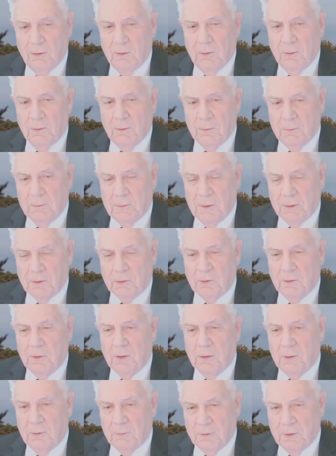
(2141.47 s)
Well, take a
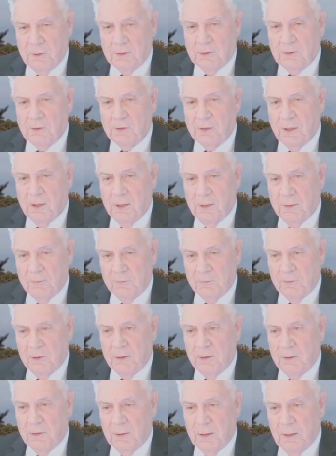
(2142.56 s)
look. I'll take a look at it.
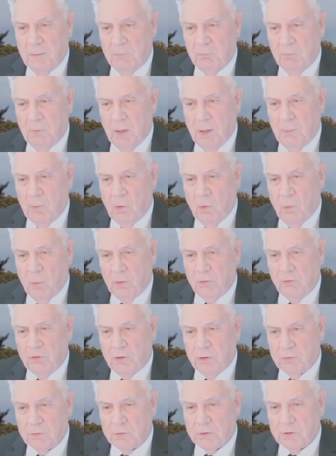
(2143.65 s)
Uh, I'm I'm always
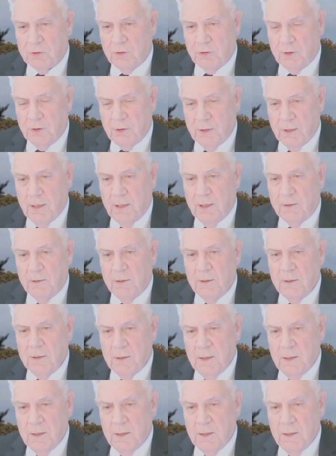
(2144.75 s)
interested in that.